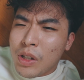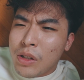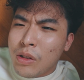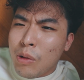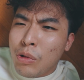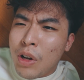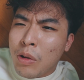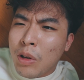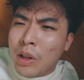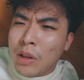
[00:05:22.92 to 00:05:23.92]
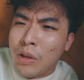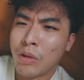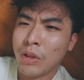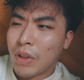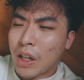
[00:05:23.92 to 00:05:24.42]
slow down a
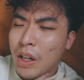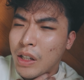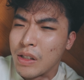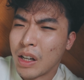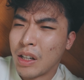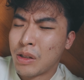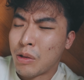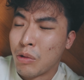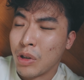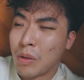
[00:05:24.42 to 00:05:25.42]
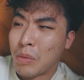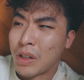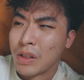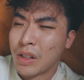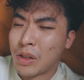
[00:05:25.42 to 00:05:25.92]
little. I can't exactly slow down
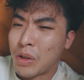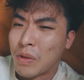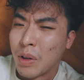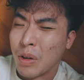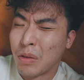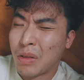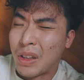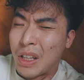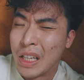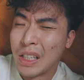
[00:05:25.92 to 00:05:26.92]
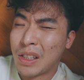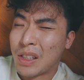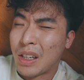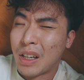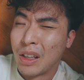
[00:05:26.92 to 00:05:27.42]
because I still have a lot of things
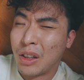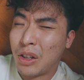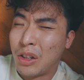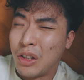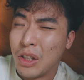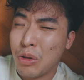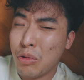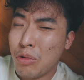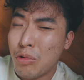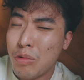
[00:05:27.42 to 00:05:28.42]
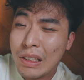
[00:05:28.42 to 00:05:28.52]
that are due.